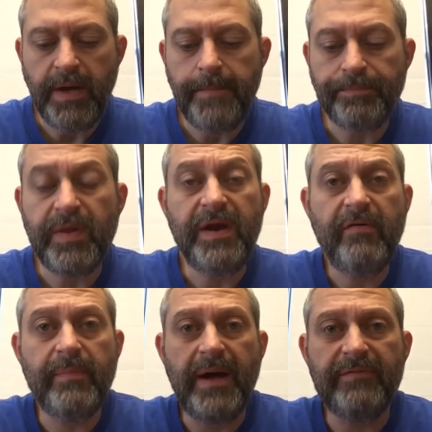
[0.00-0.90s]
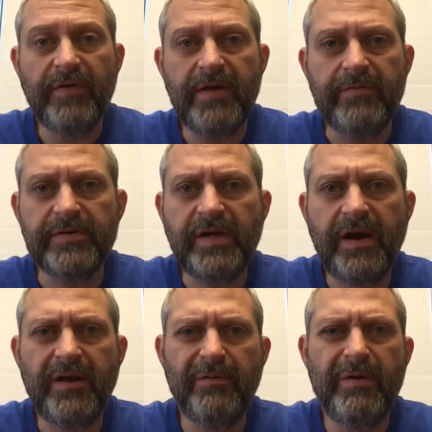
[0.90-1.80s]
Doesn't have a bad flavor. It's got
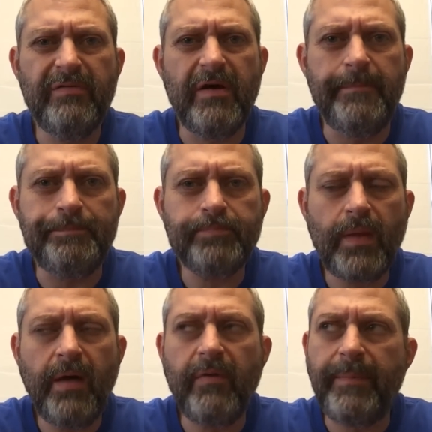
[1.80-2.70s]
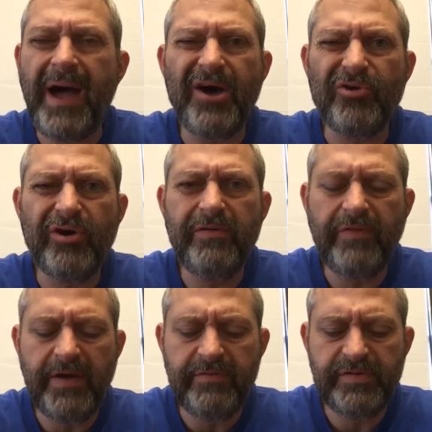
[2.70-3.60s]
a little bit of a powdery
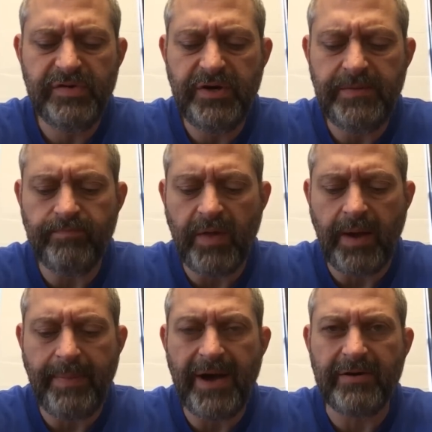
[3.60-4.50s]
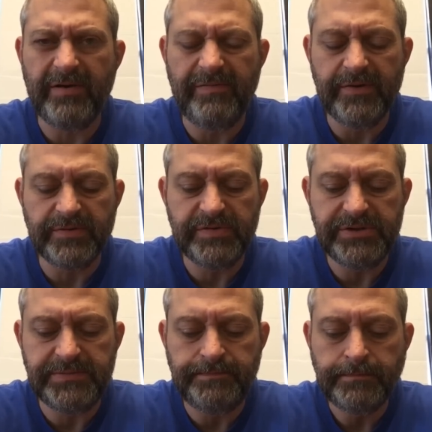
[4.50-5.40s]
flavor to it, like a powdery feel
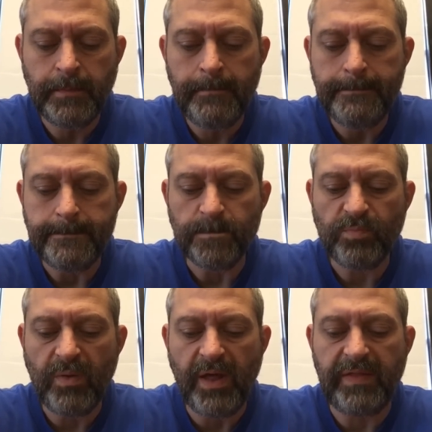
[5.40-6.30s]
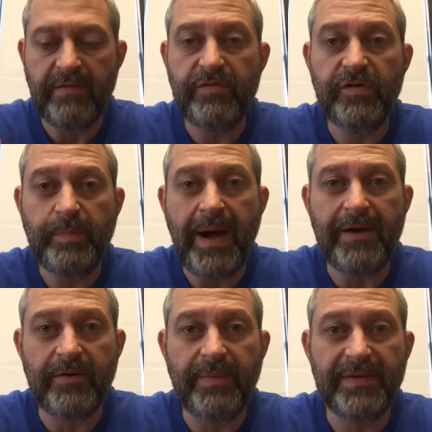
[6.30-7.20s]
to it. Like they've used
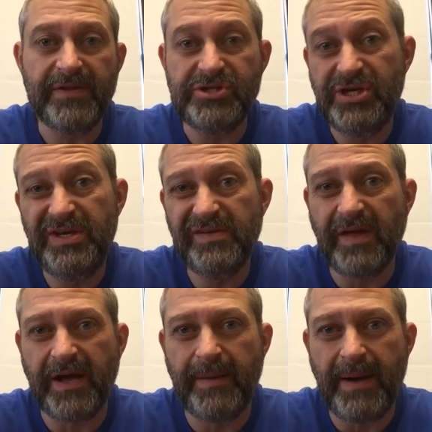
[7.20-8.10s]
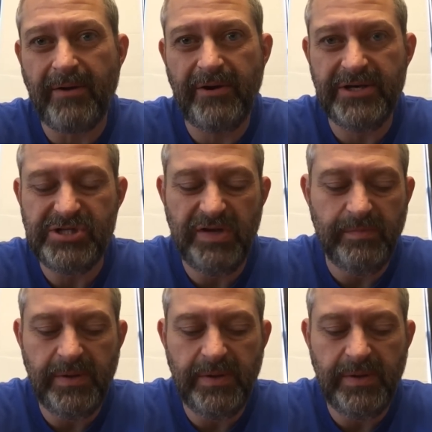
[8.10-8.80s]
powder to make the cheese, like a macaroni and cheese